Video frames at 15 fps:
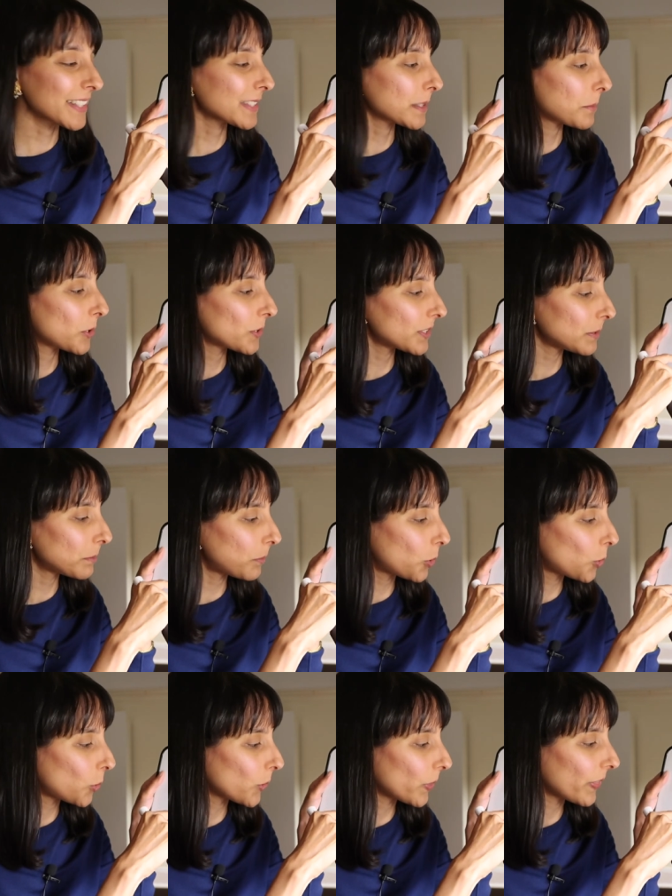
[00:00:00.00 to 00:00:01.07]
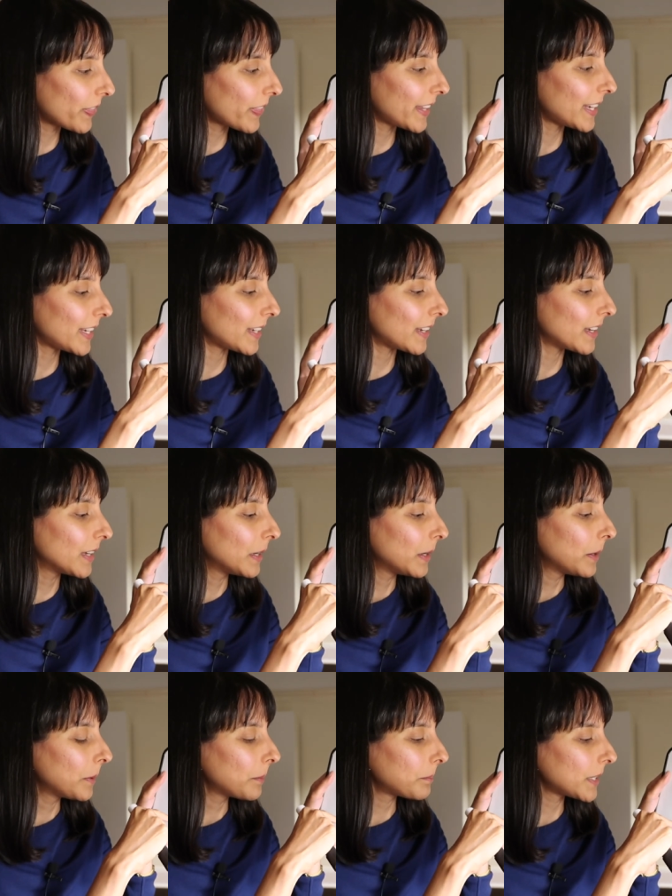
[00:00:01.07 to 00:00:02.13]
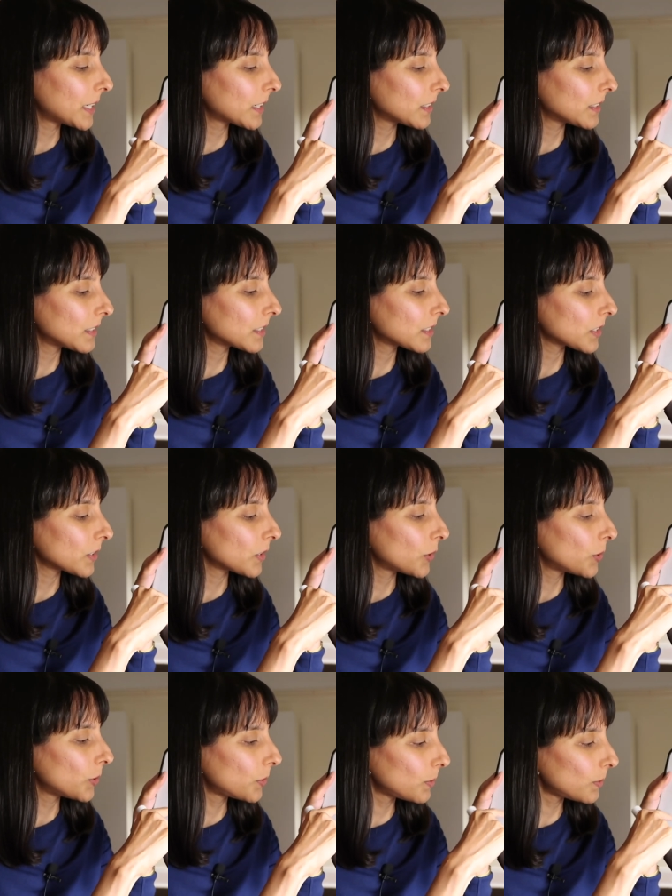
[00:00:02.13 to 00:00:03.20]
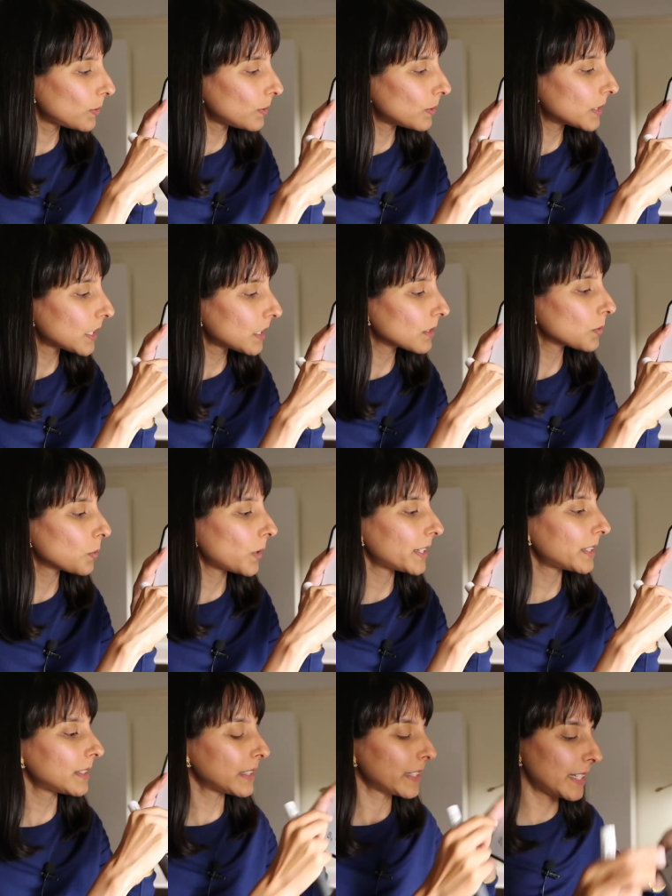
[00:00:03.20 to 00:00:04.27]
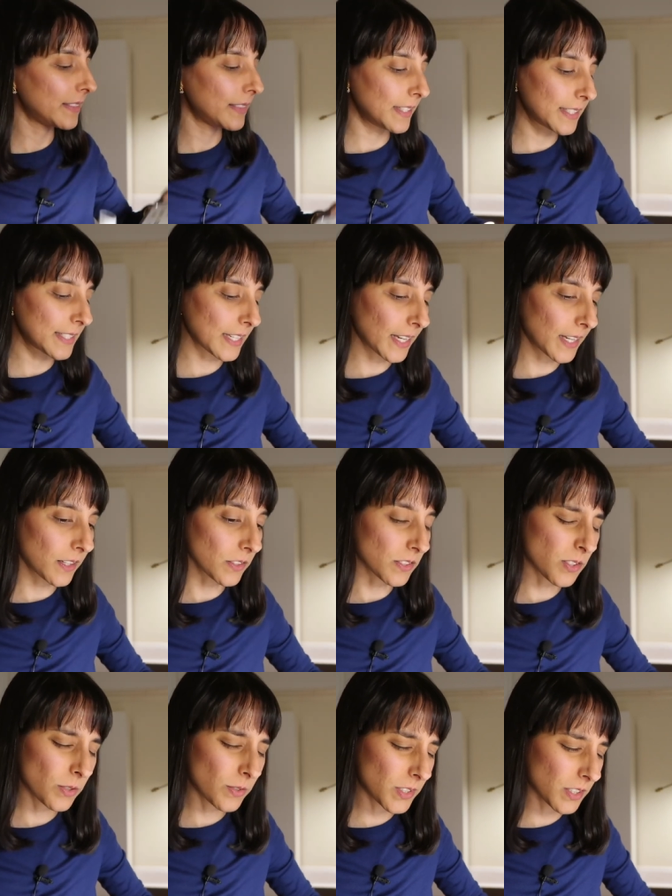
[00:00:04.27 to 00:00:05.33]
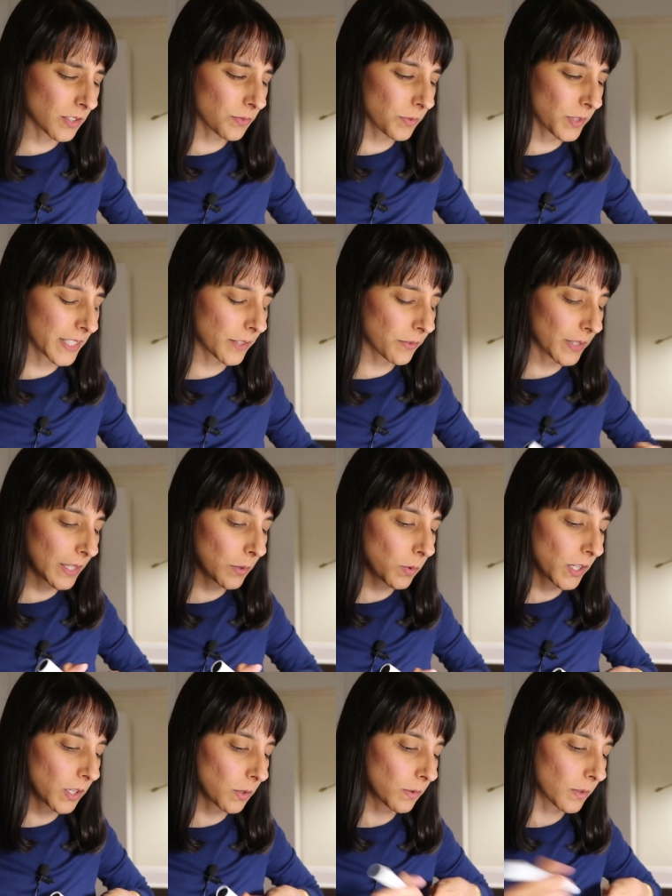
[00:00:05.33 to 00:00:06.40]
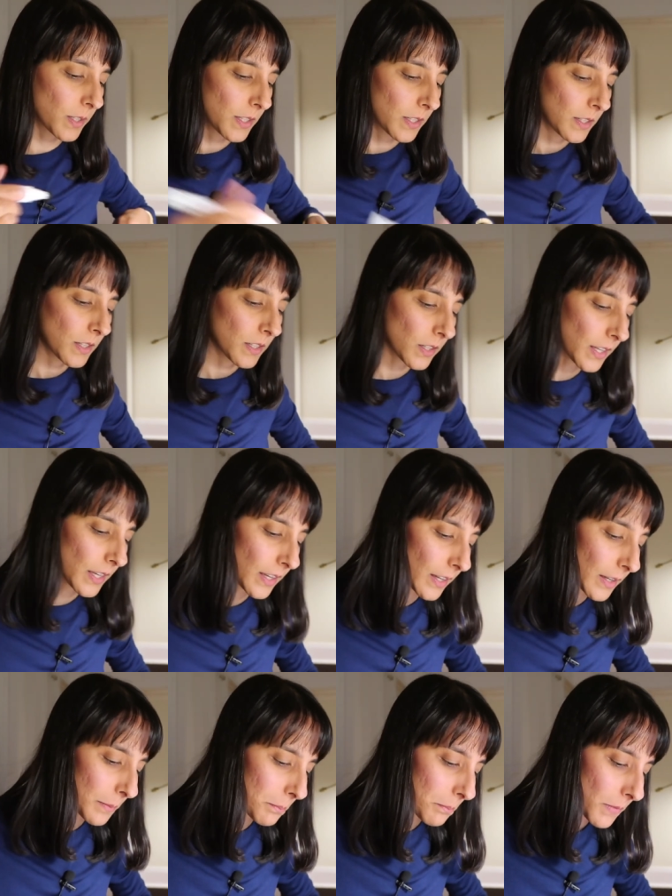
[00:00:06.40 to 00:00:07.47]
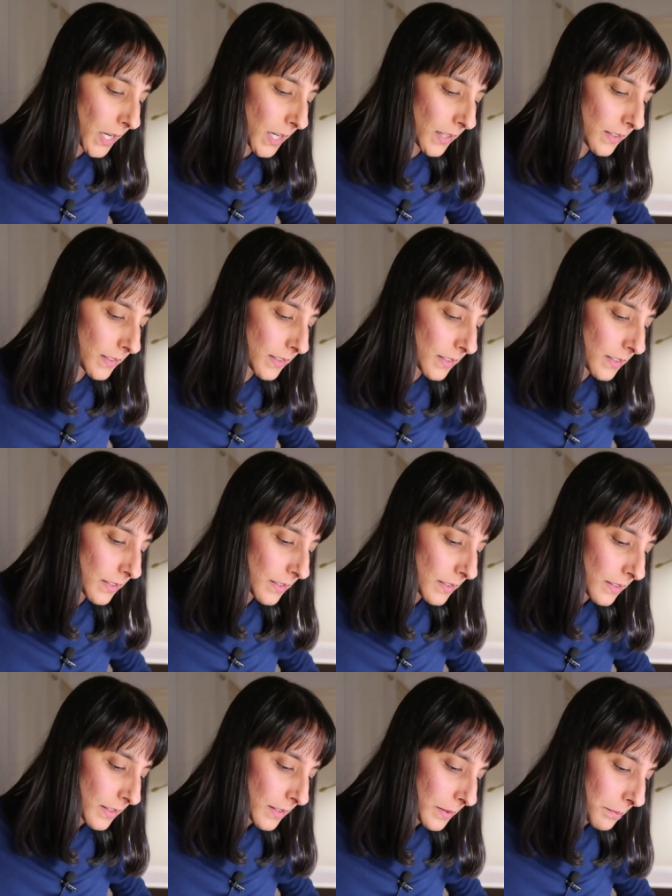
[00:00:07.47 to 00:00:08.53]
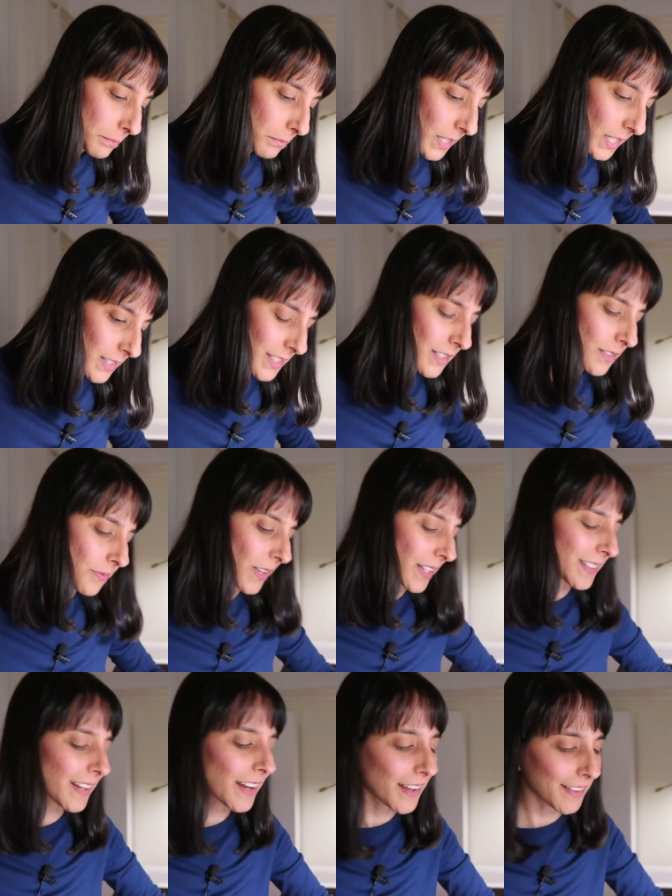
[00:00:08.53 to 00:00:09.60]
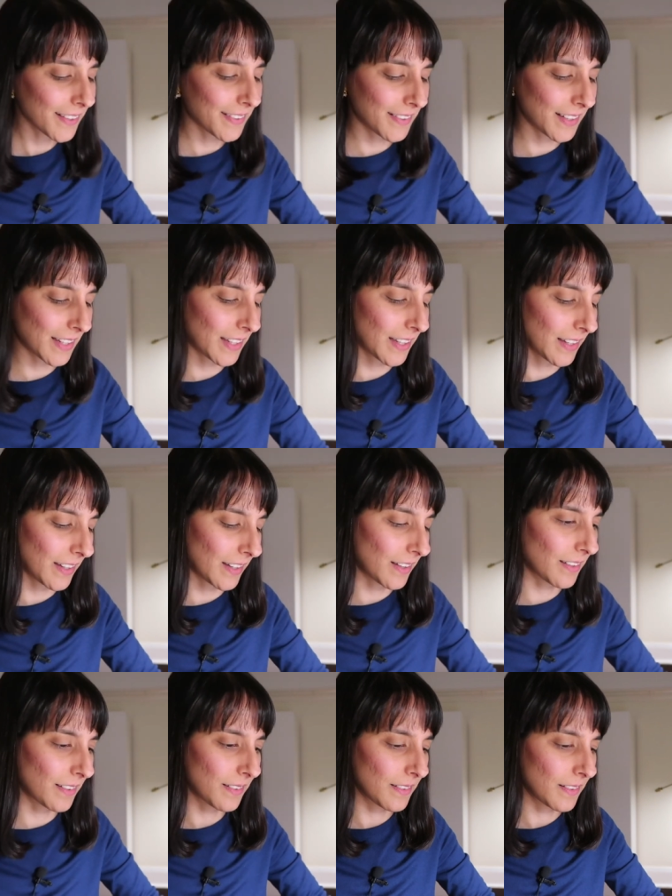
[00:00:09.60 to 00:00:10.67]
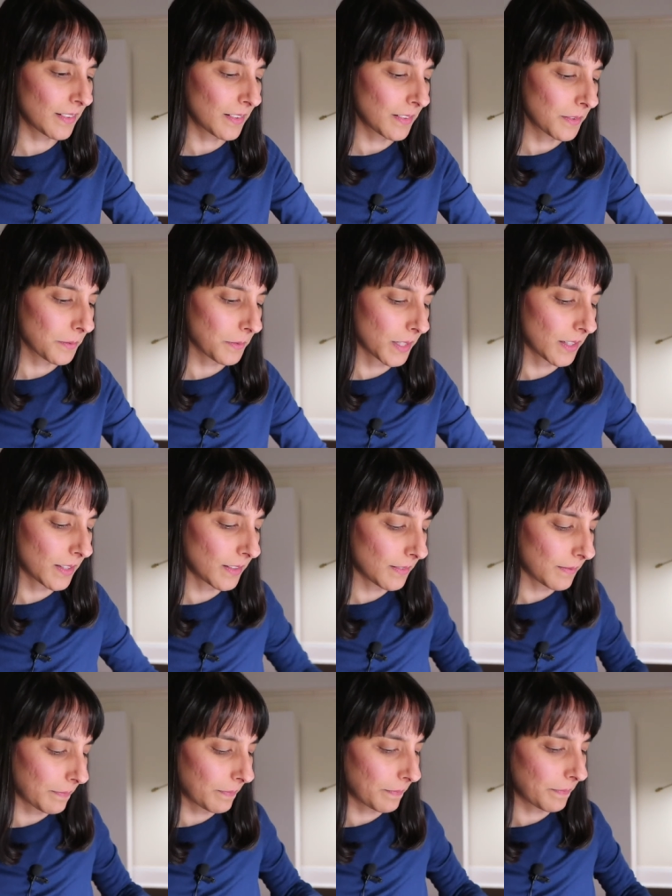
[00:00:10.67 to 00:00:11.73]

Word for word: that's the most important thing, because who does well in this house? Who does really, really well? Okay, Mars. Mars is fantastic here, right?